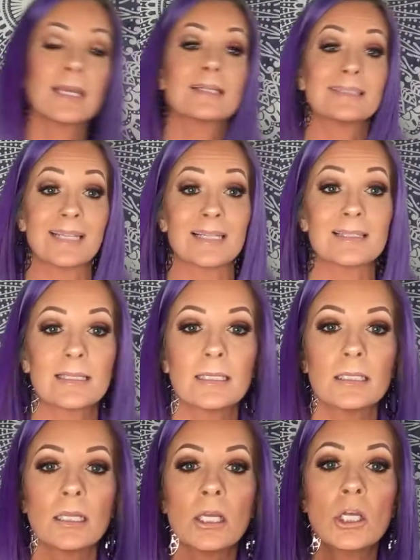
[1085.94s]
say it
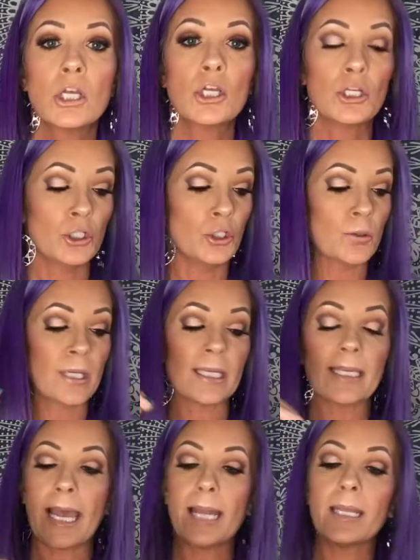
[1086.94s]
doesn't, you
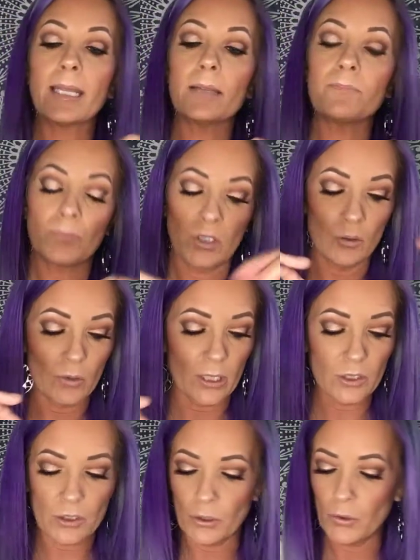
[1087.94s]
can get
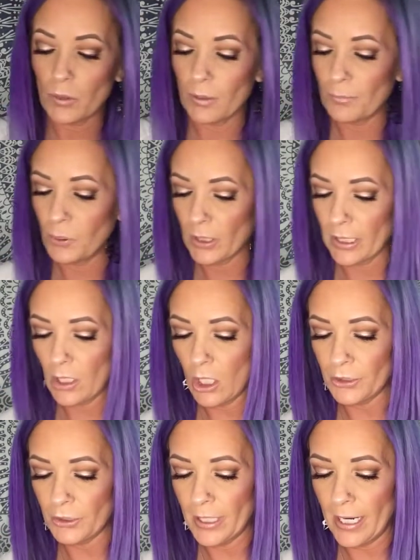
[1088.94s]
it, so you can put it
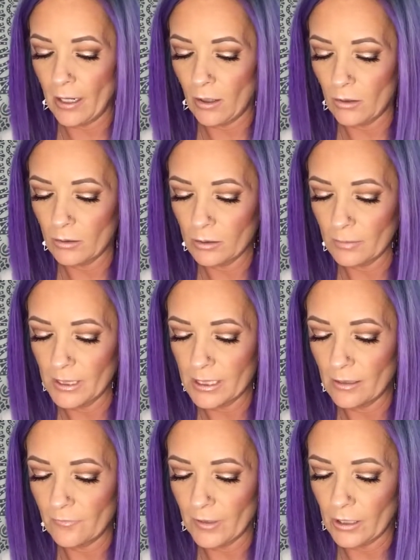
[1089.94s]
on your nail. Let me
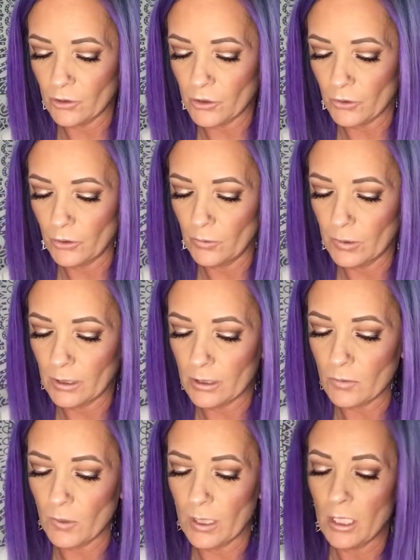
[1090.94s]
see if I can show you with
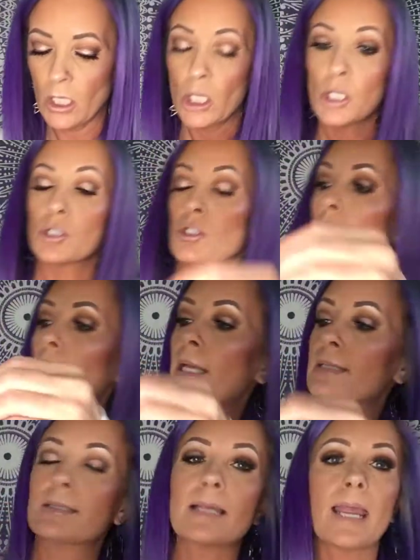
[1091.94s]
this one. So
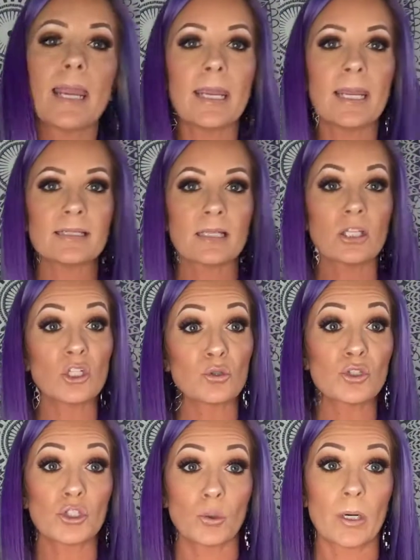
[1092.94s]
let's say it's a little
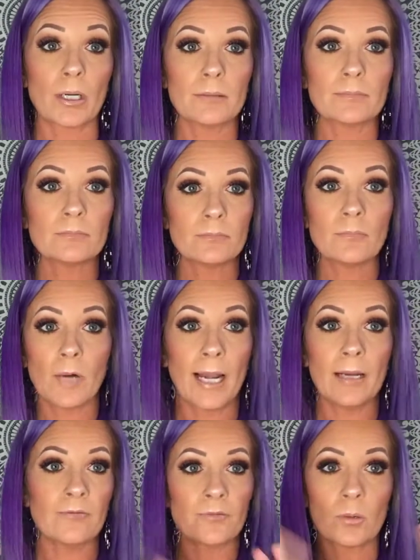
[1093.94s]
short,
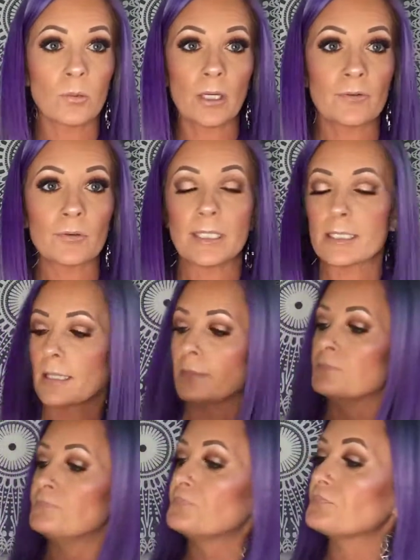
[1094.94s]
right, for whatever reason.